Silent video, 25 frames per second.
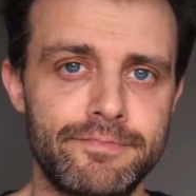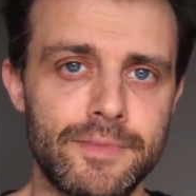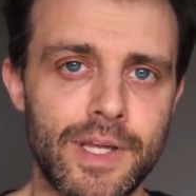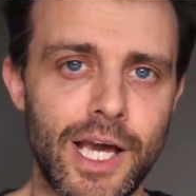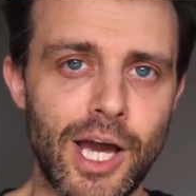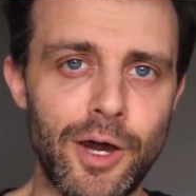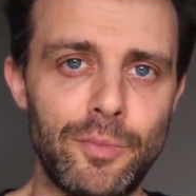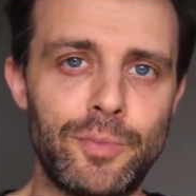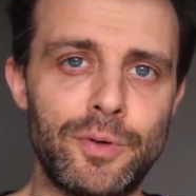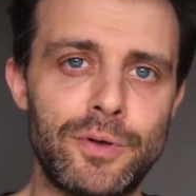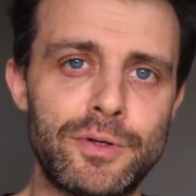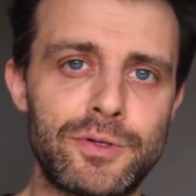I
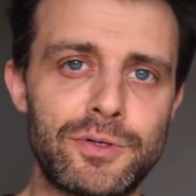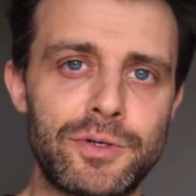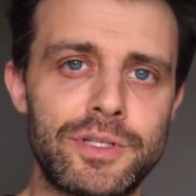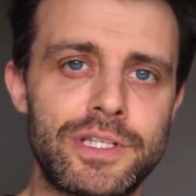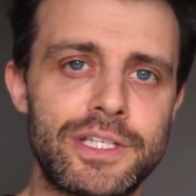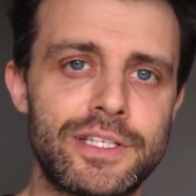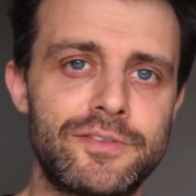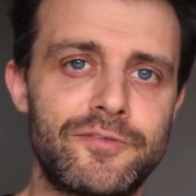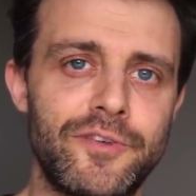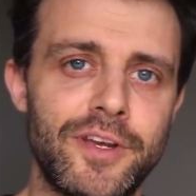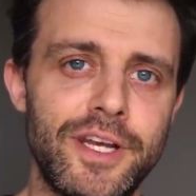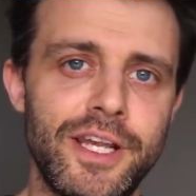hope you enjoyed
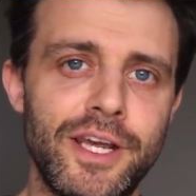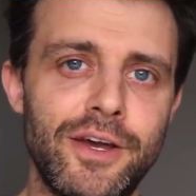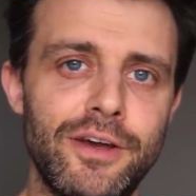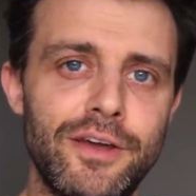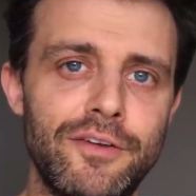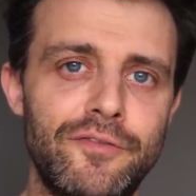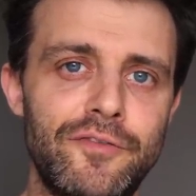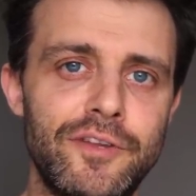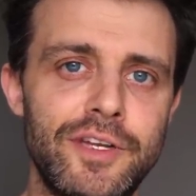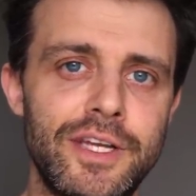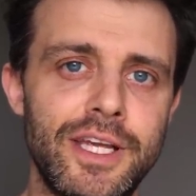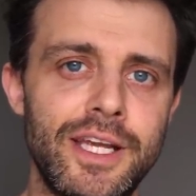this video.
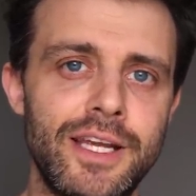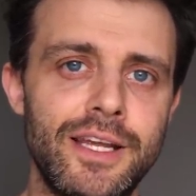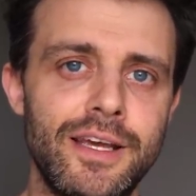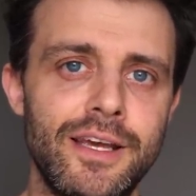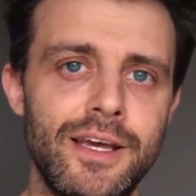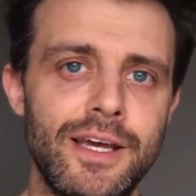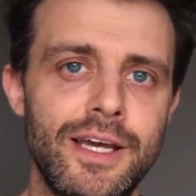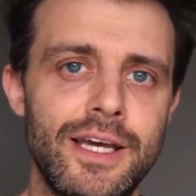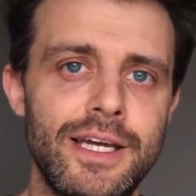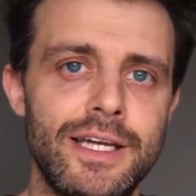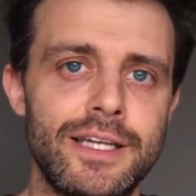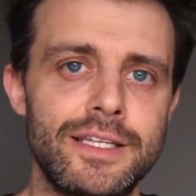If you did,
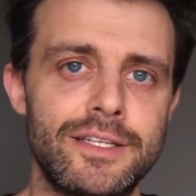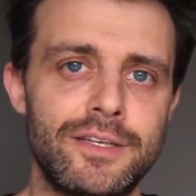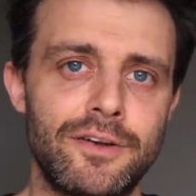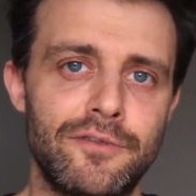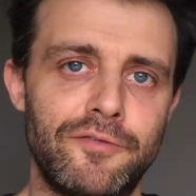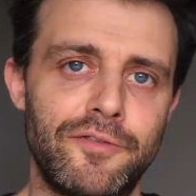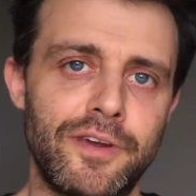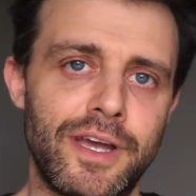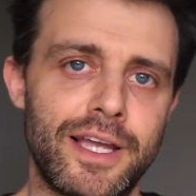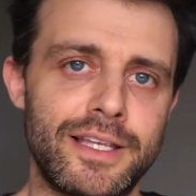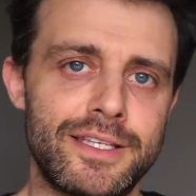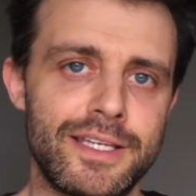don't
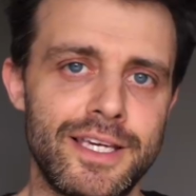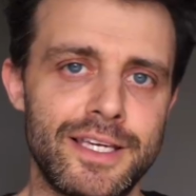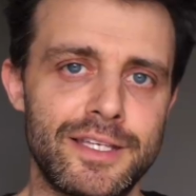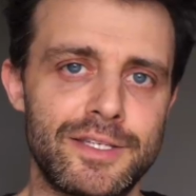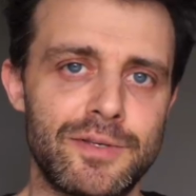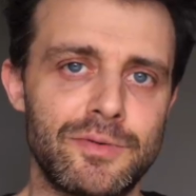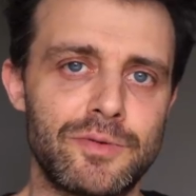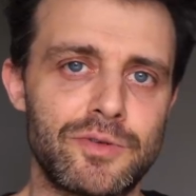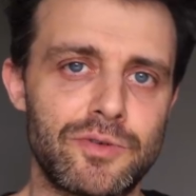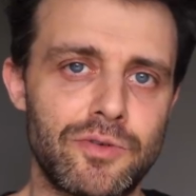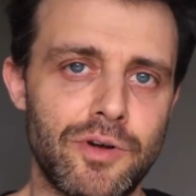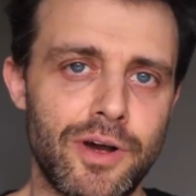forget to hit
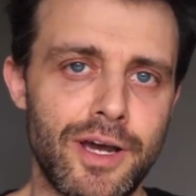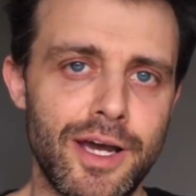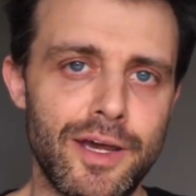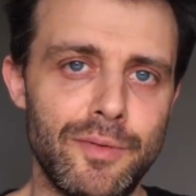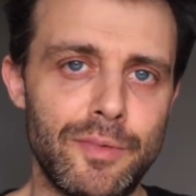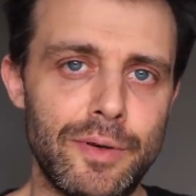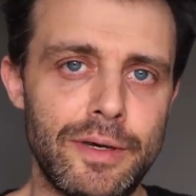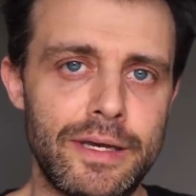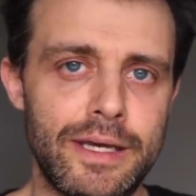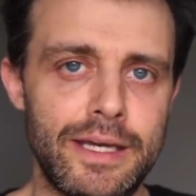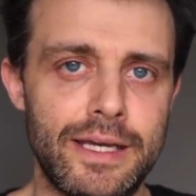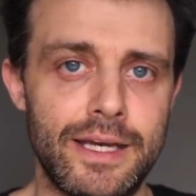
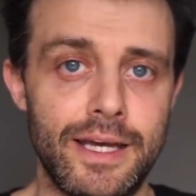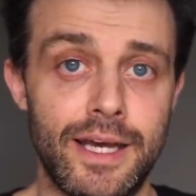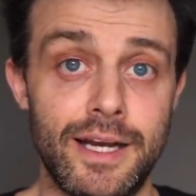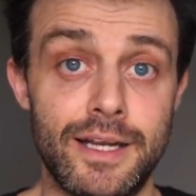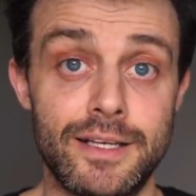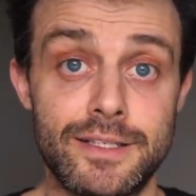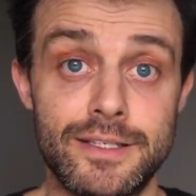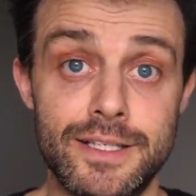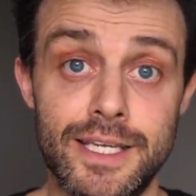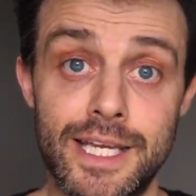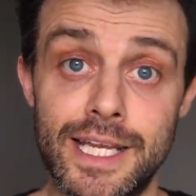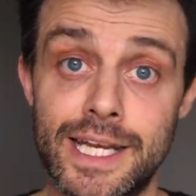subscribe, and
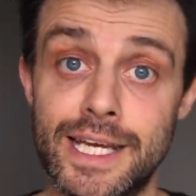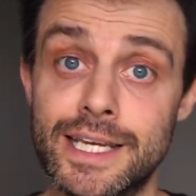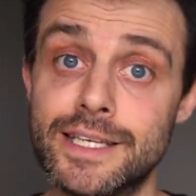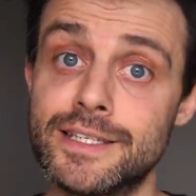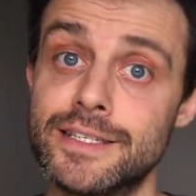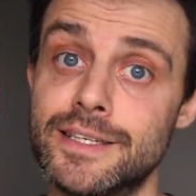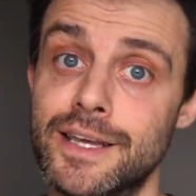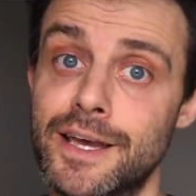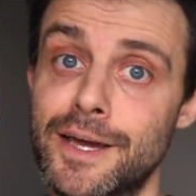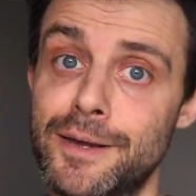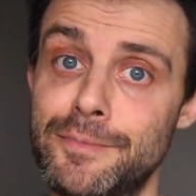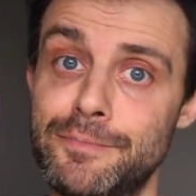I'll see you
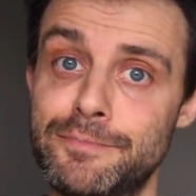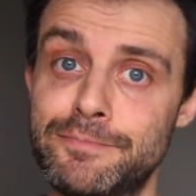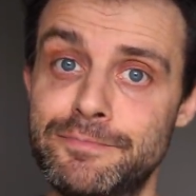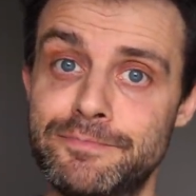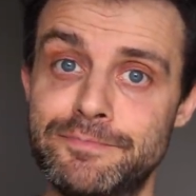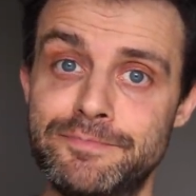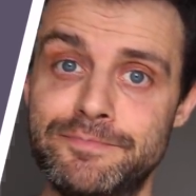next time.